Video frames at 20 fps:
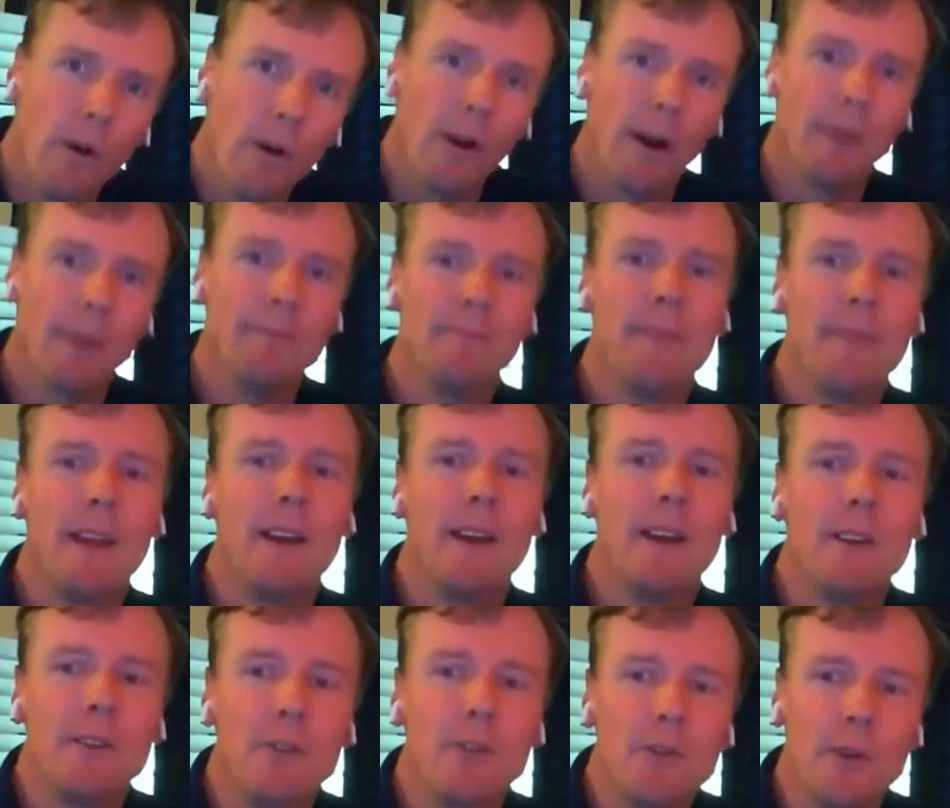or
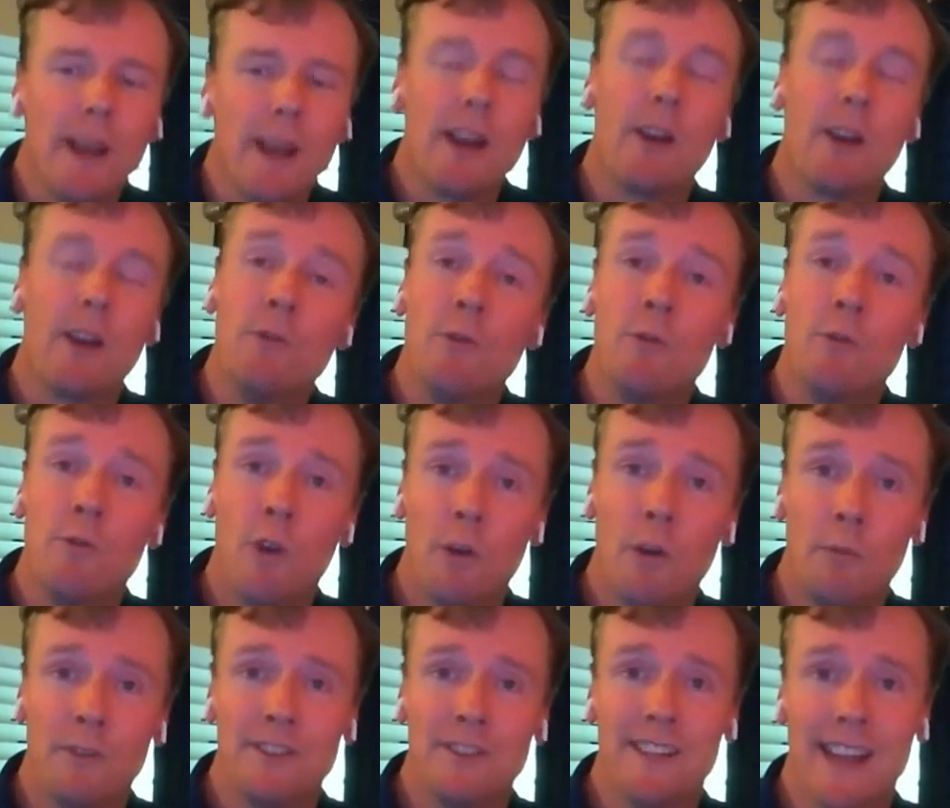create our new
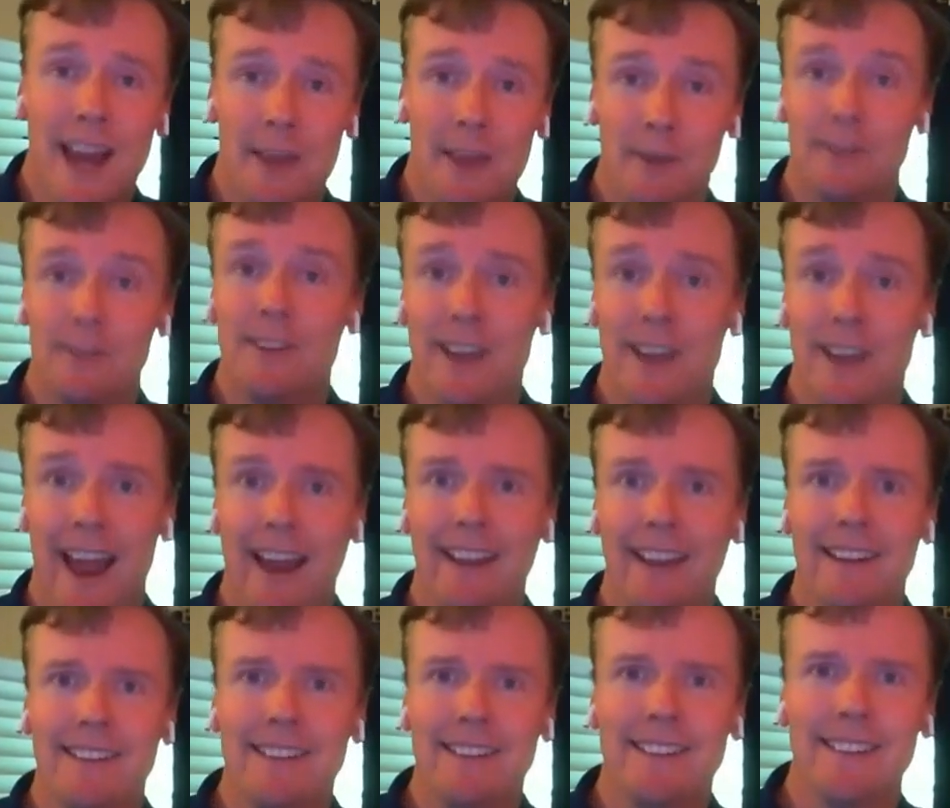normal together
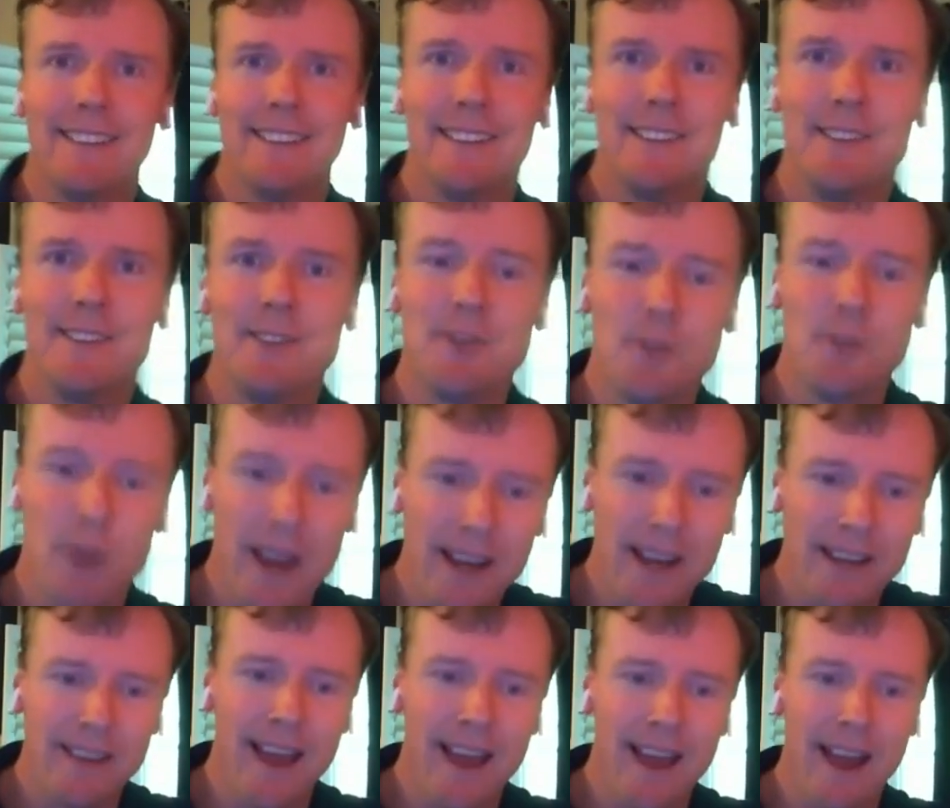today,
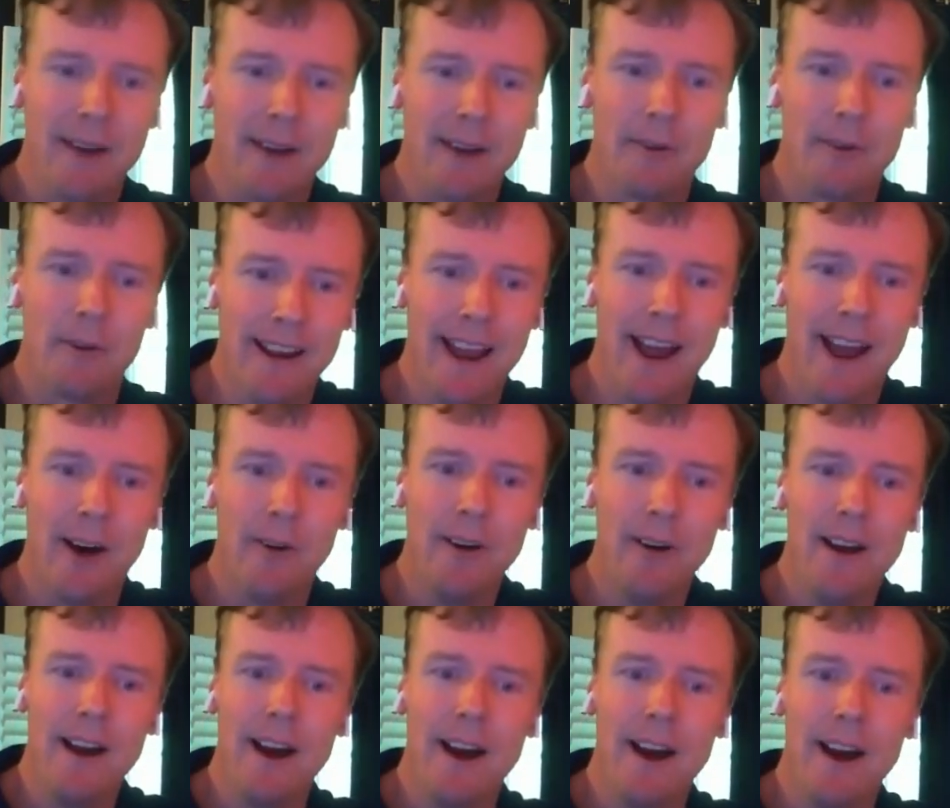creating that right
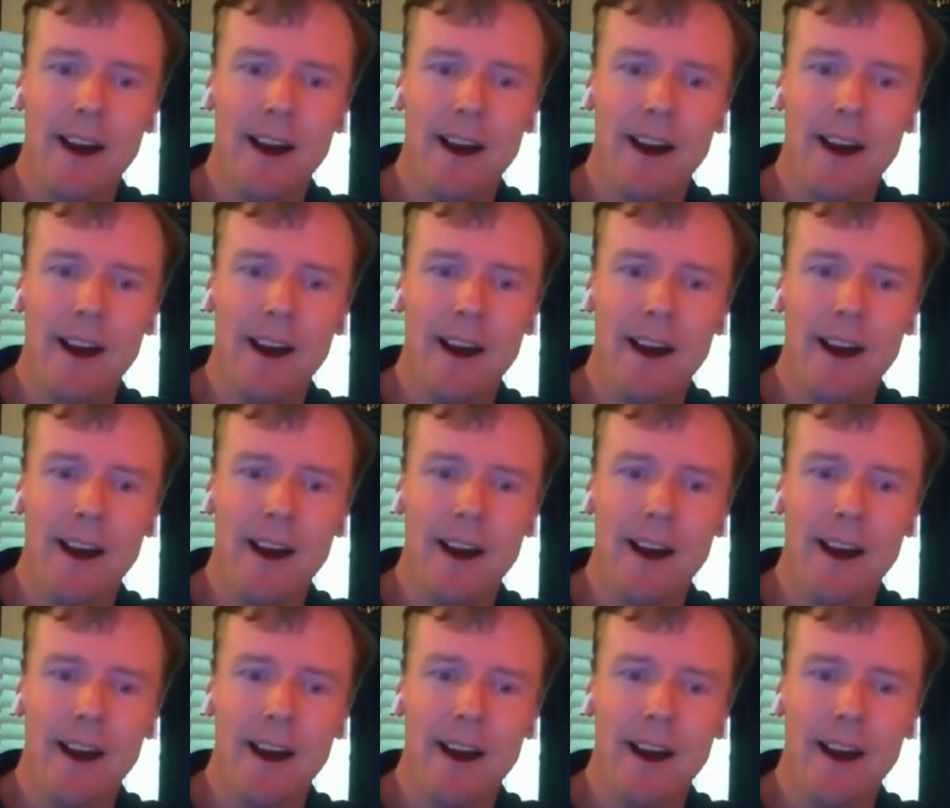now.